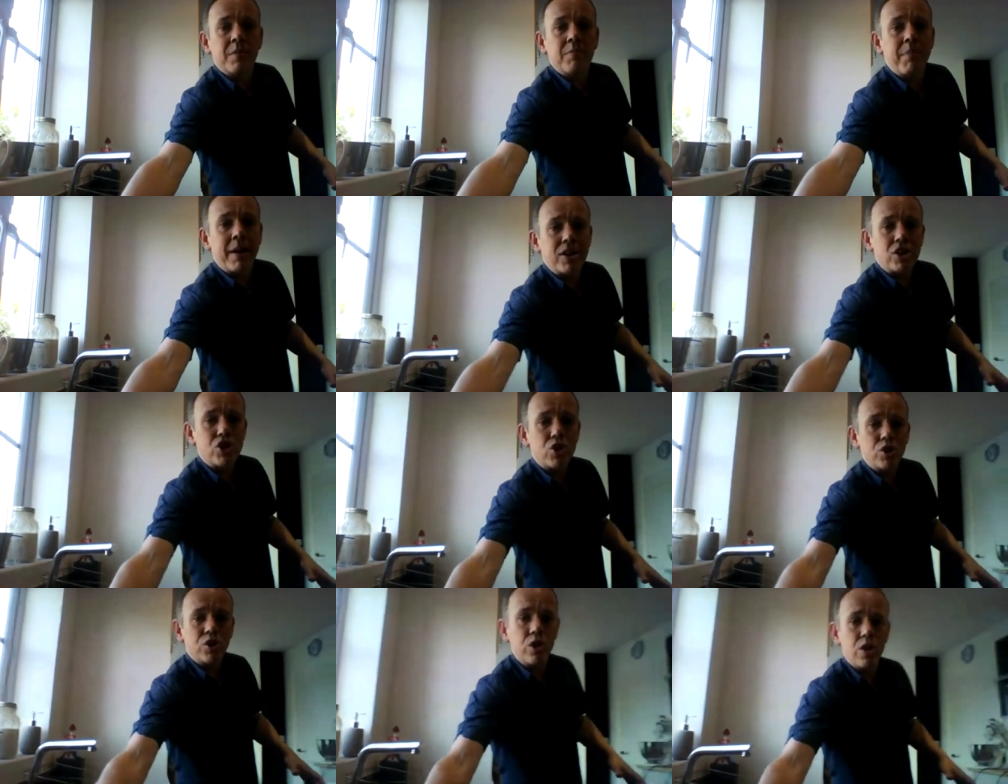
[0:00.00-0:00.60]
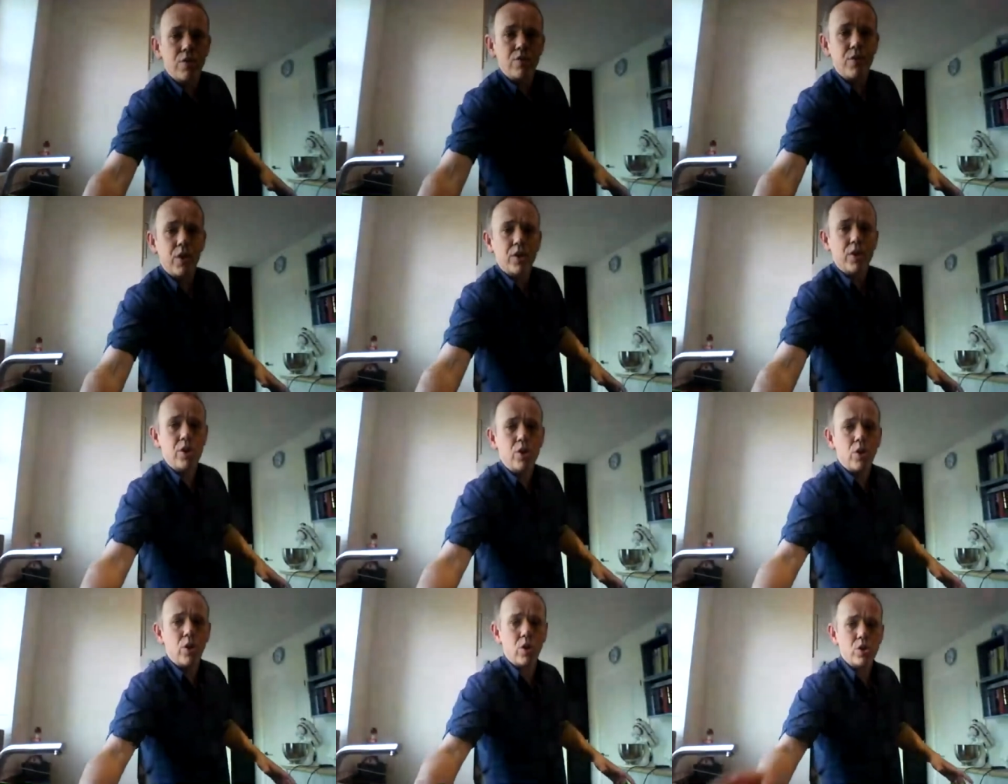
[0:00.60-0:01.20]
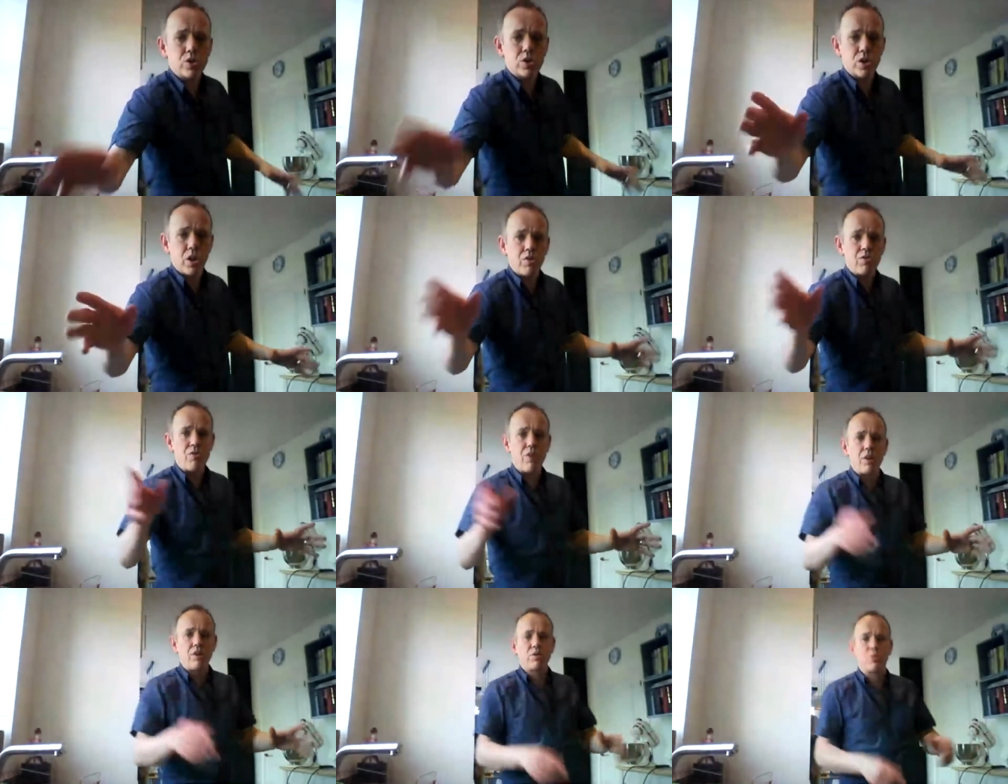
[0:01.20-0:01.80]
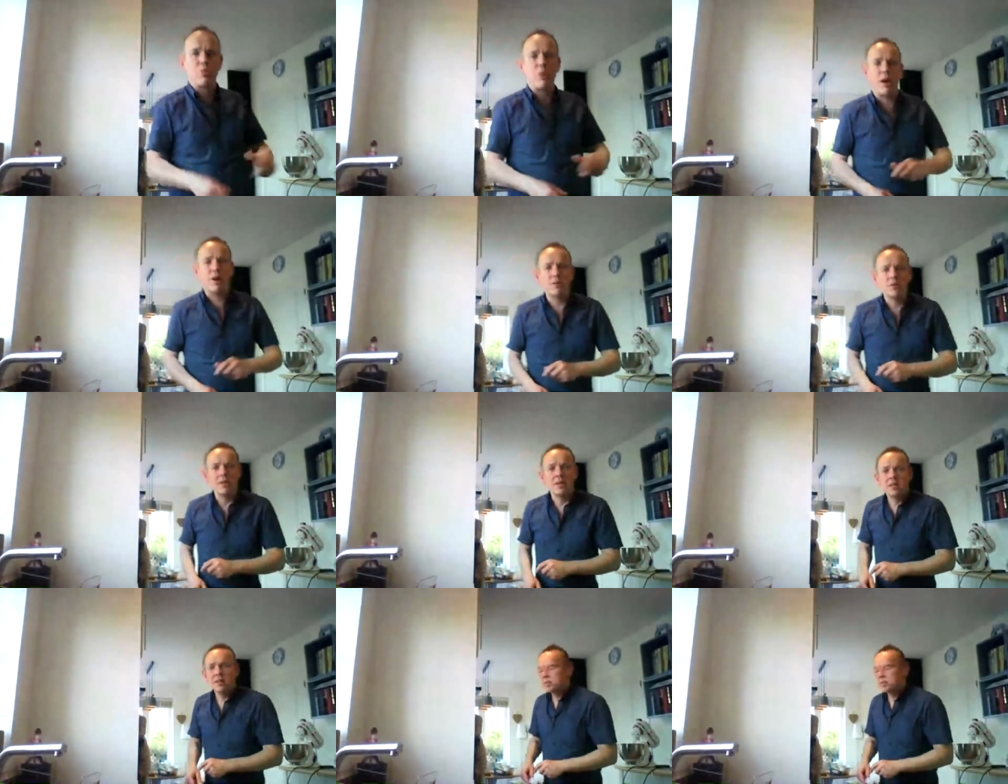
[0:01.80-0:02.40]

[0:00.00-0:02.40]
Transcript: Make sure you've got yours as well.